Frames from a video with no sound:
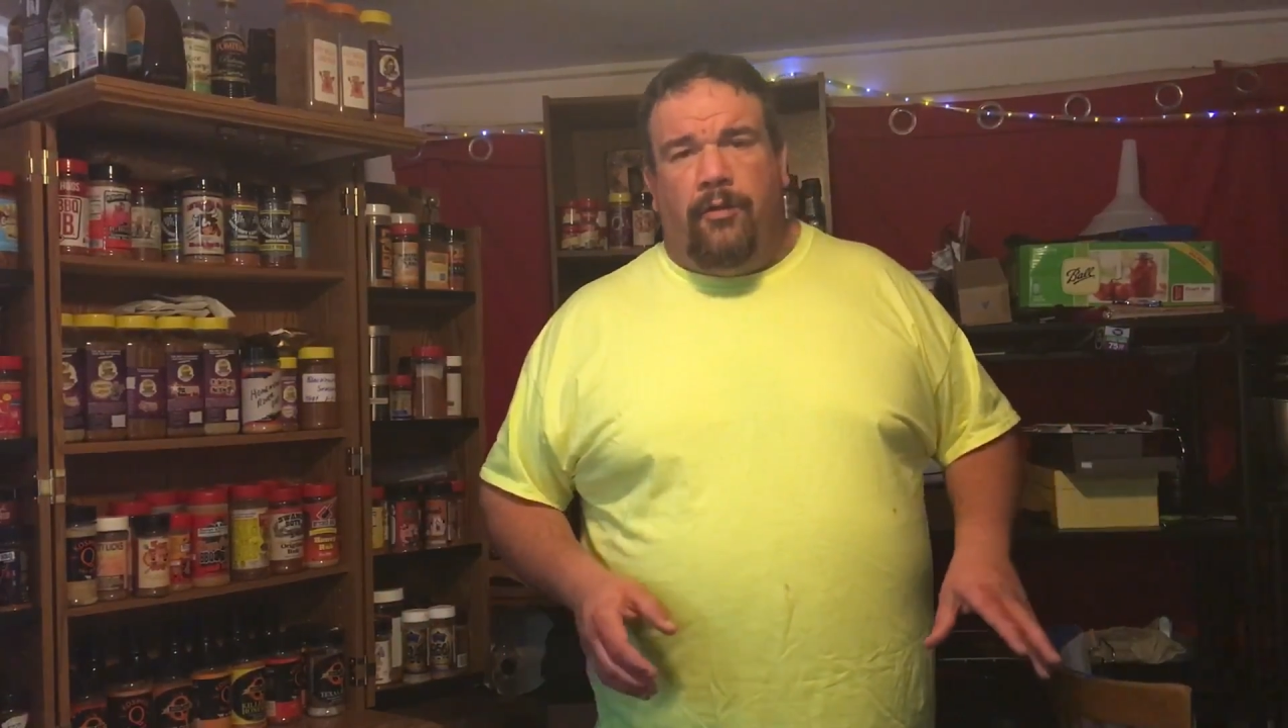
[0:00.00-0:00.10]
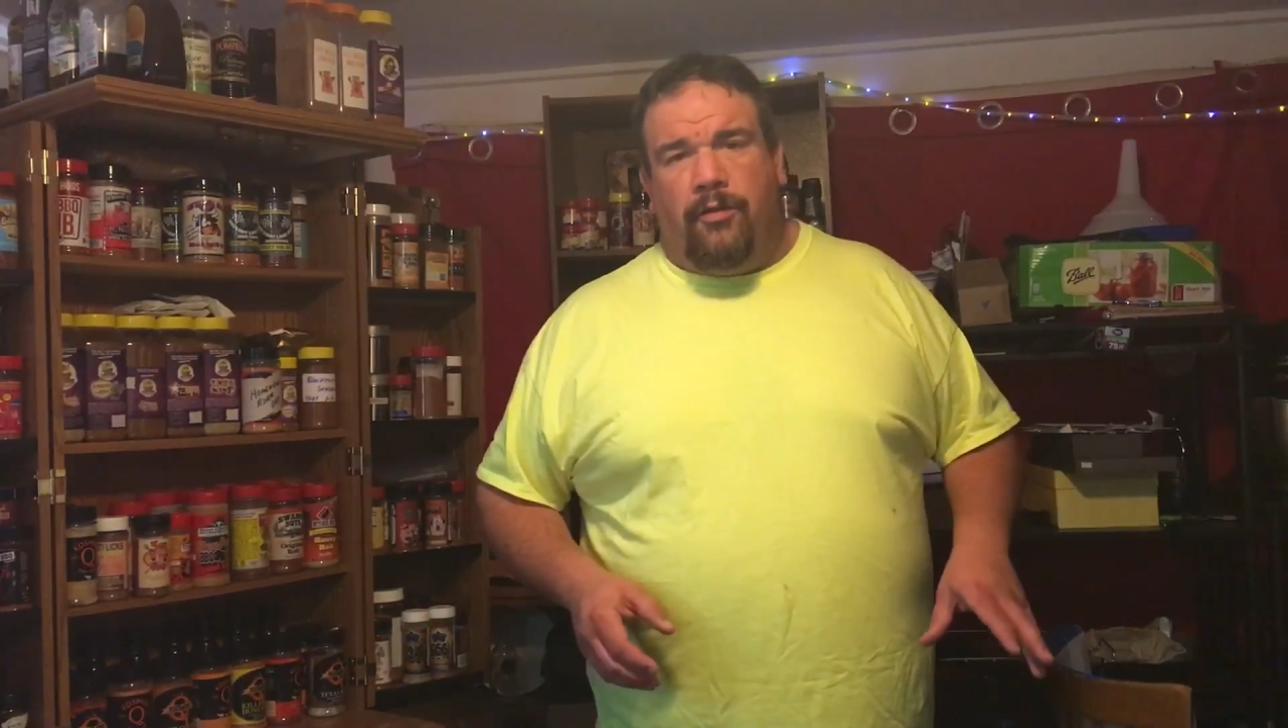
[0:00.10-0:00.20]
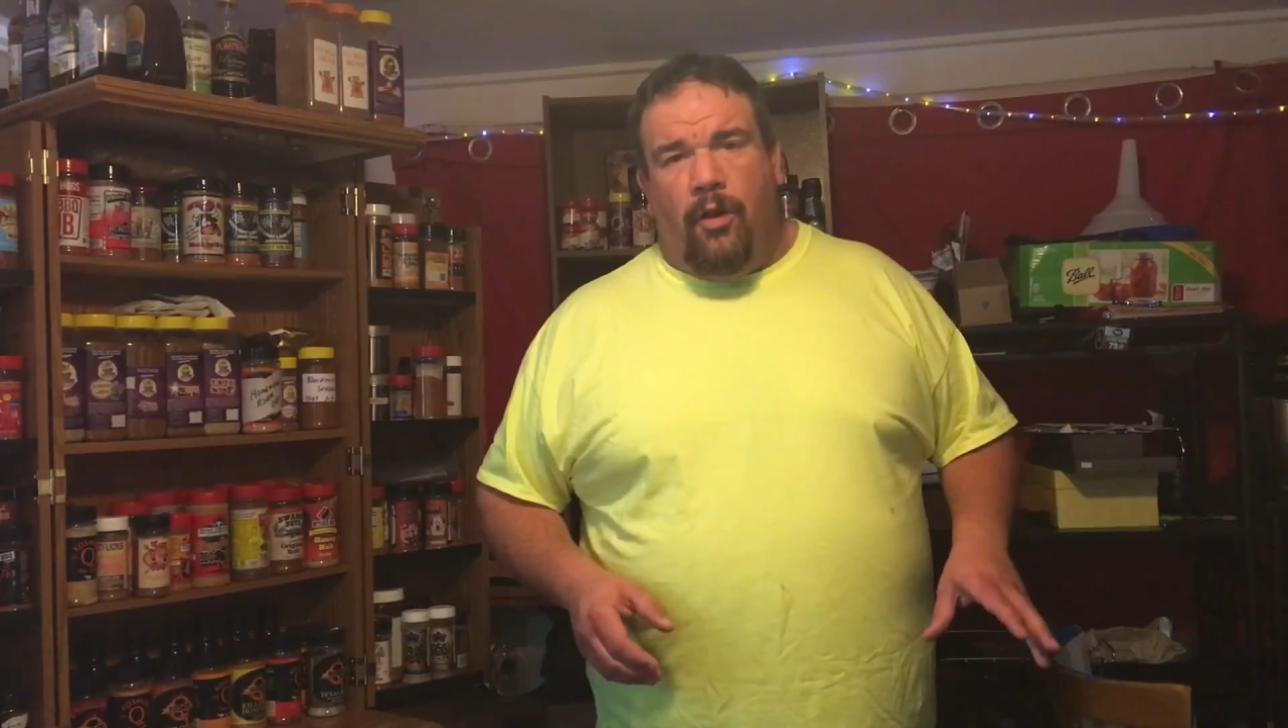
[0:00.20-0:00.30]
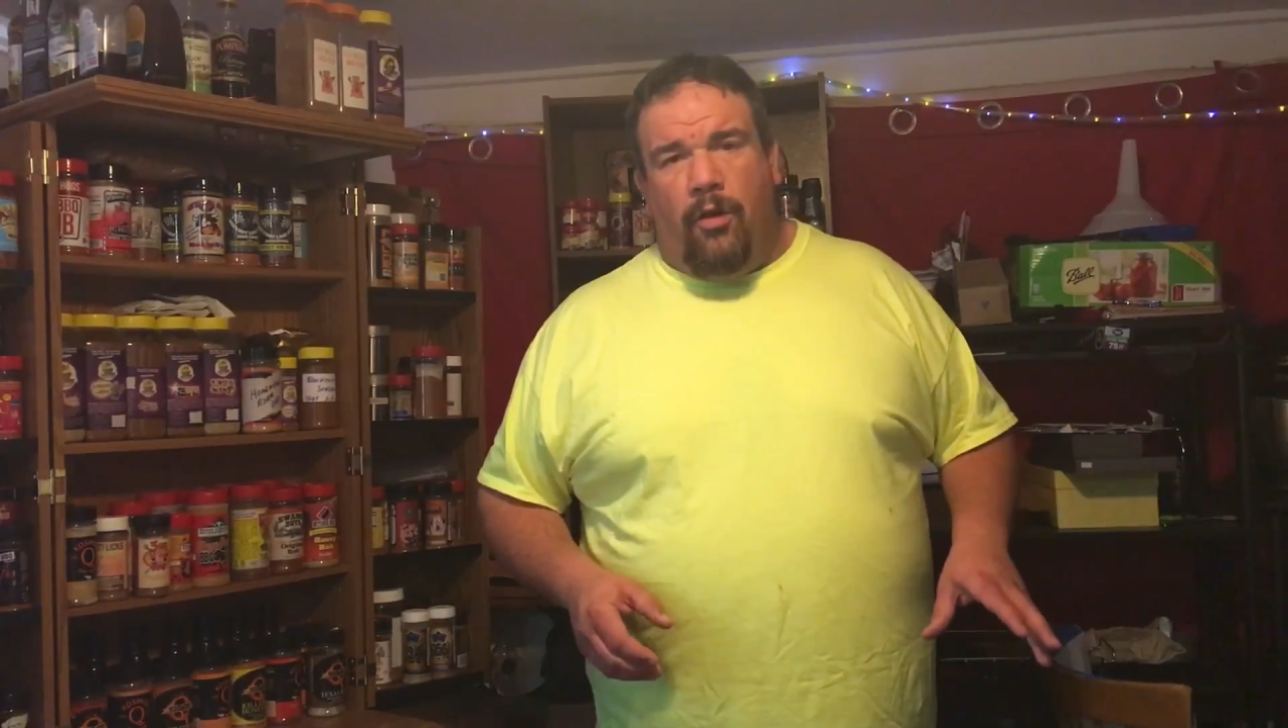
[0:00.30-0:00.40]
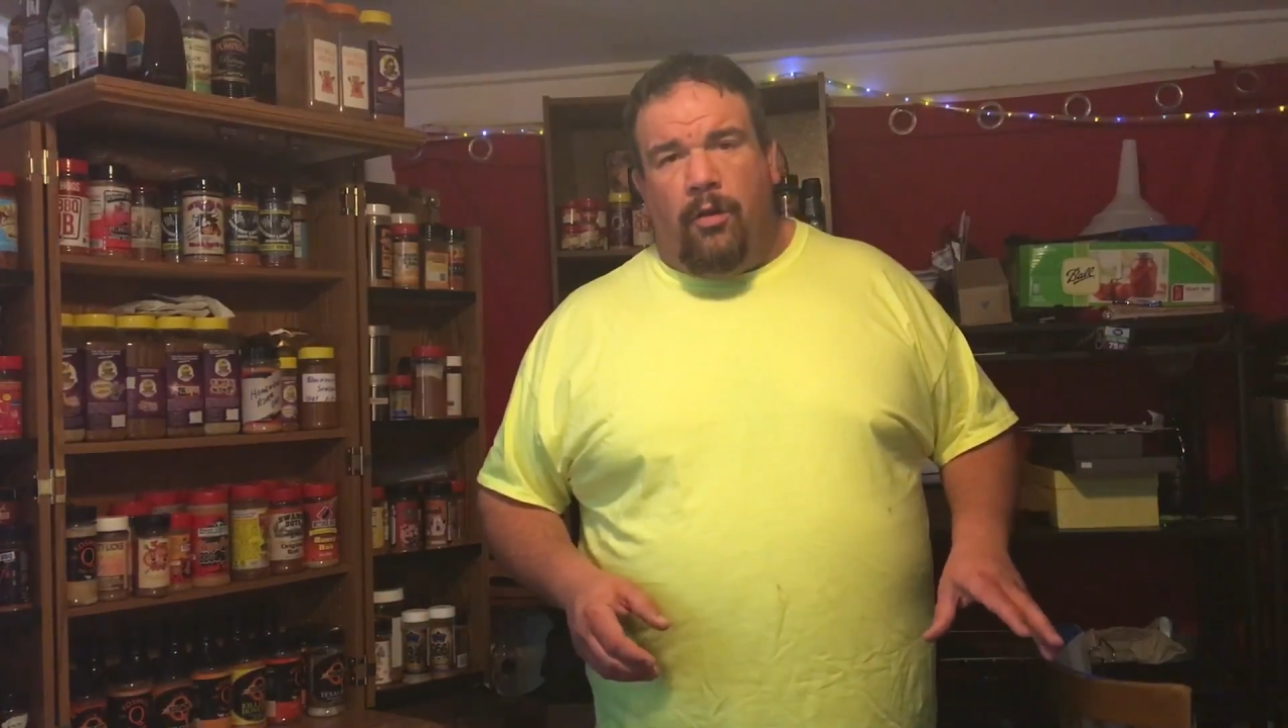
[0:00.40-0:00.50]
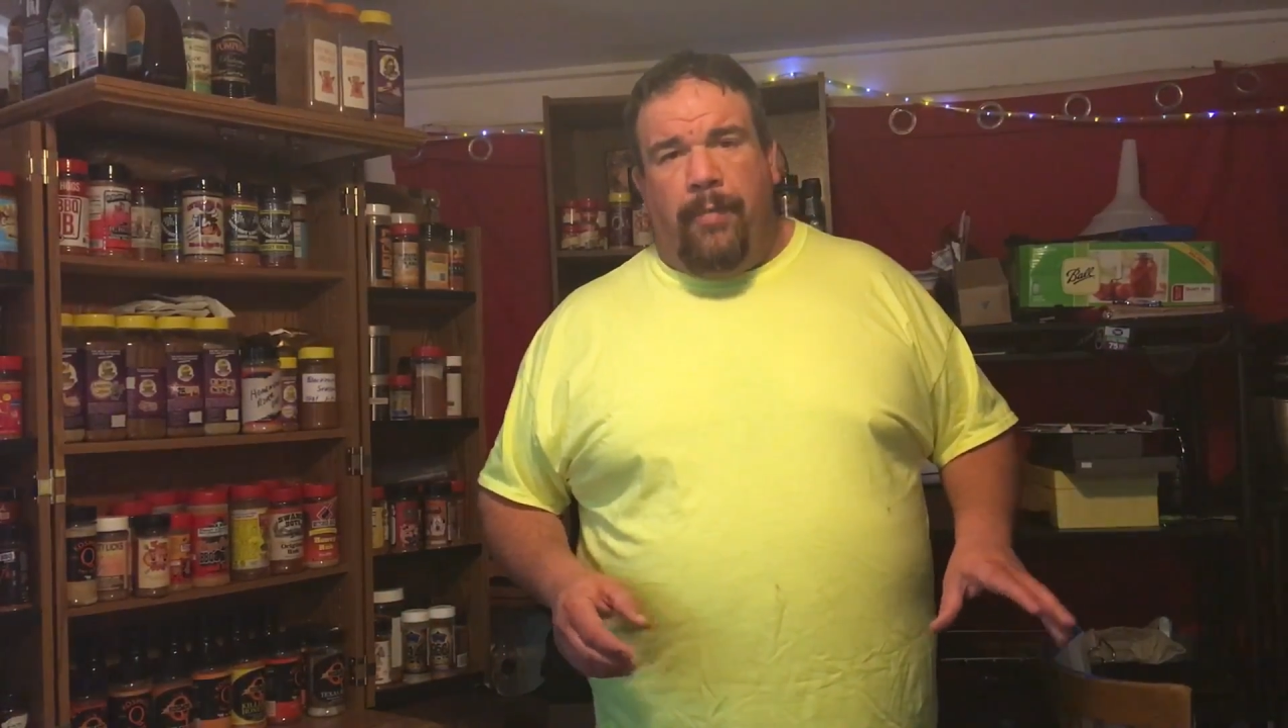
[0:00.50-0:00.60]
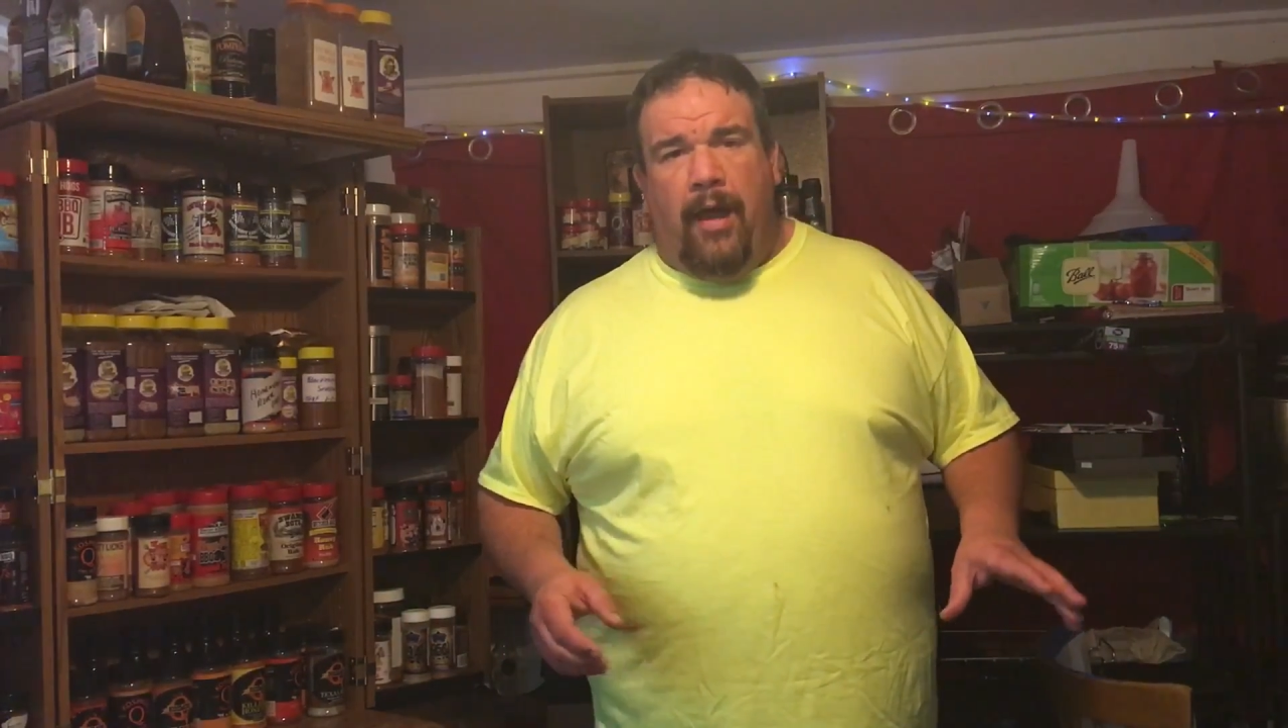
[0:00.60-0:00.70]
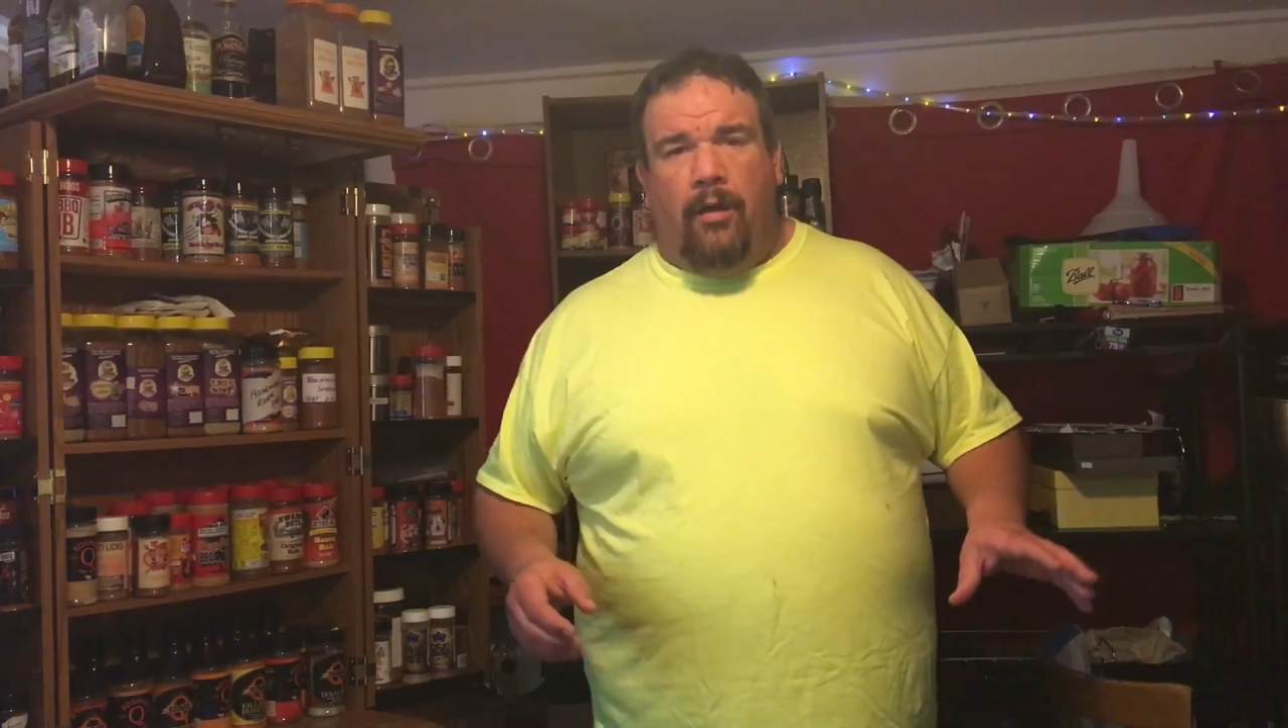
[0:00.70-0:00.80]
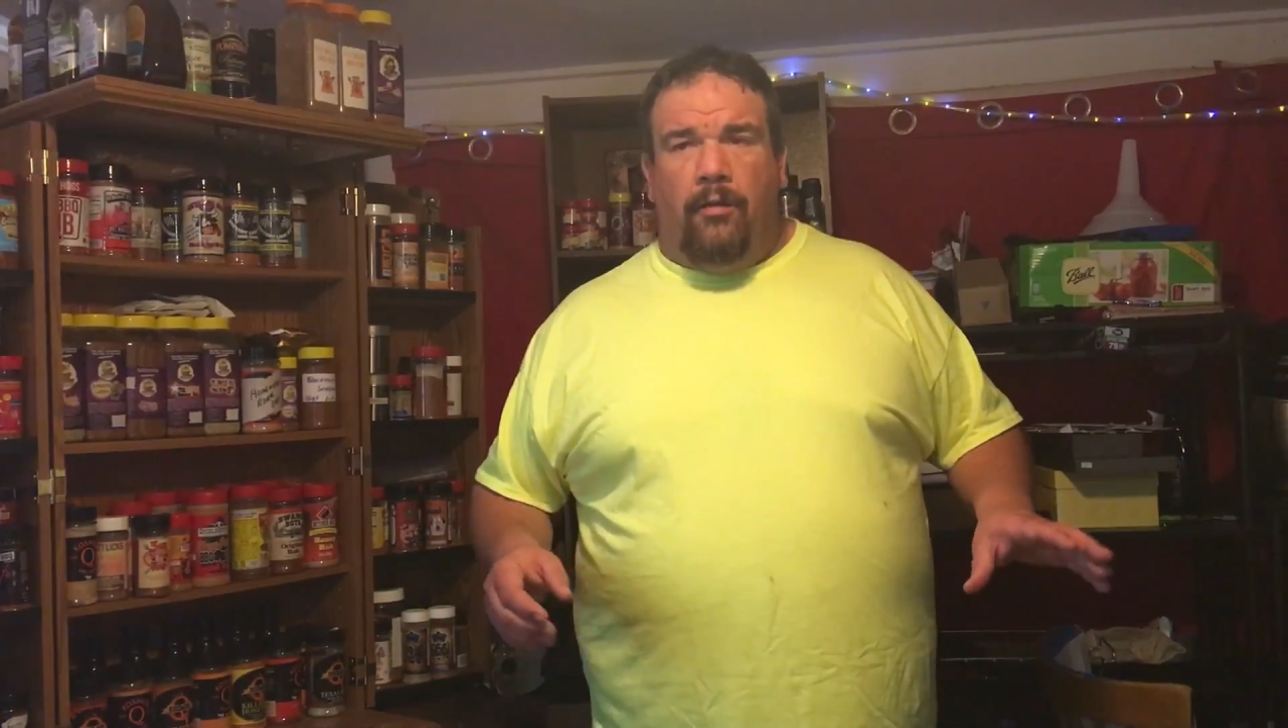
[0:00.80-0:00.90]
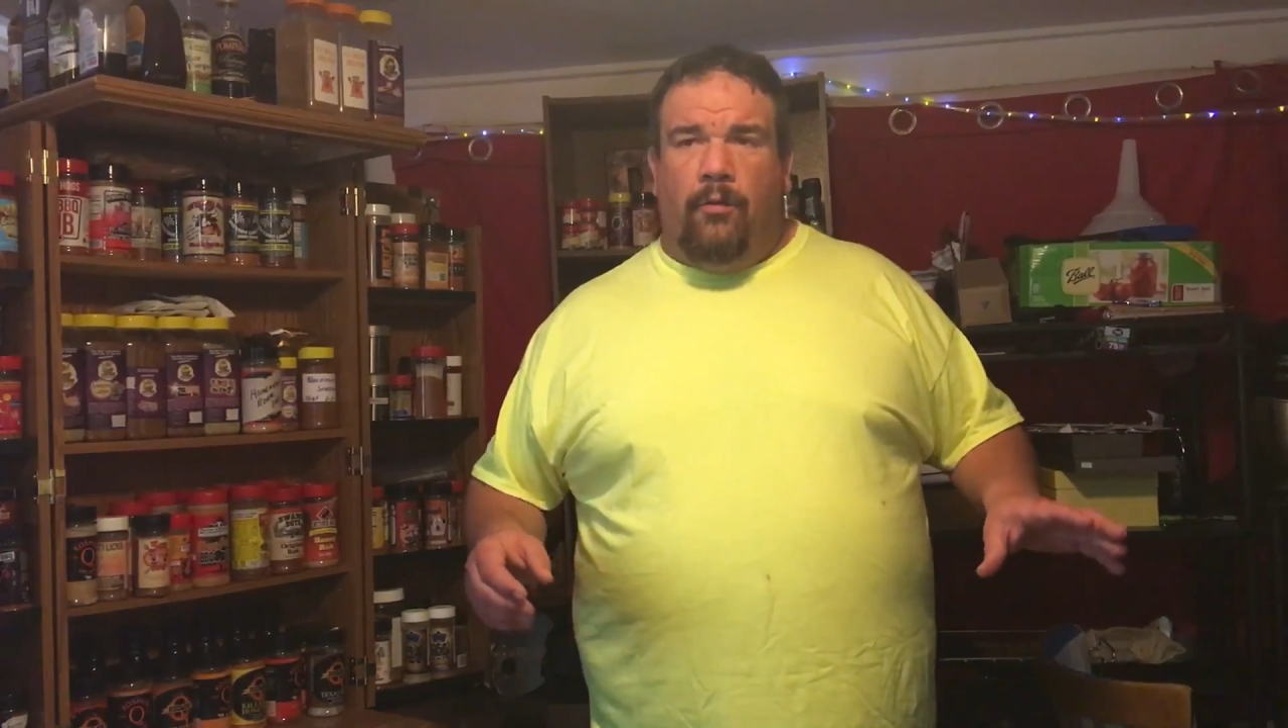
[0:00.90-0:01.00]
talk
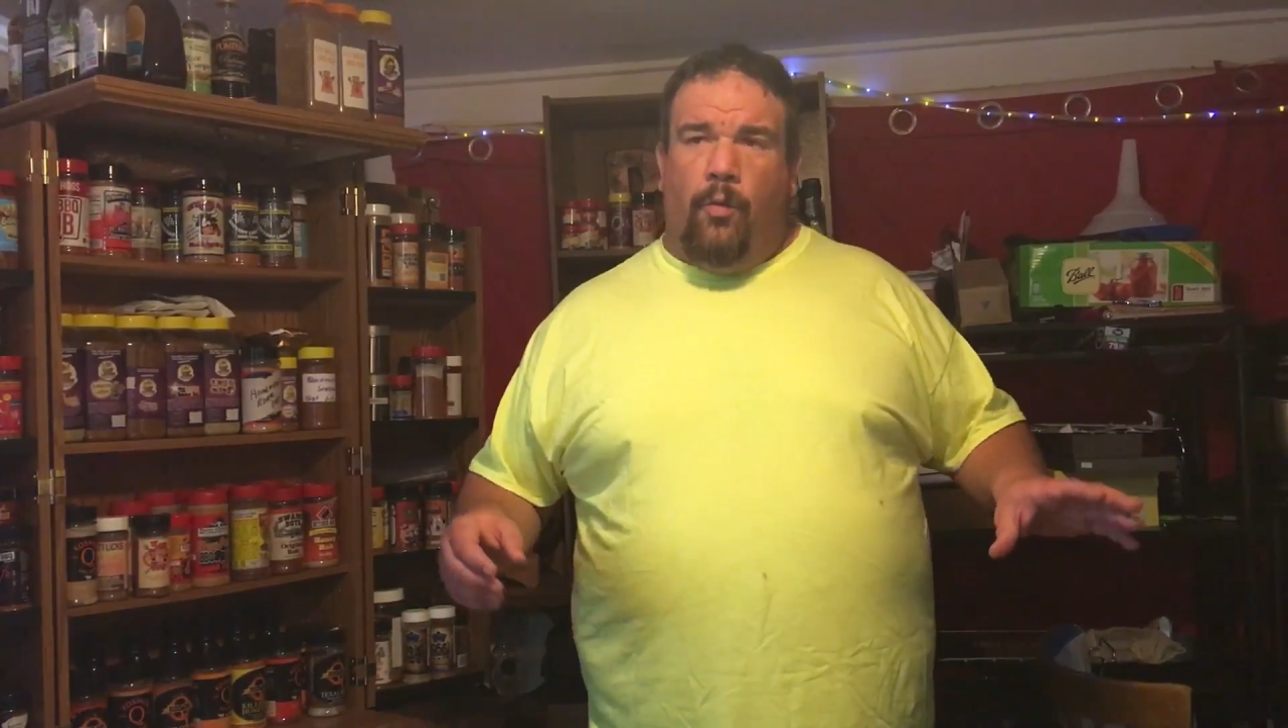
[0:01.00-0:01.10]
about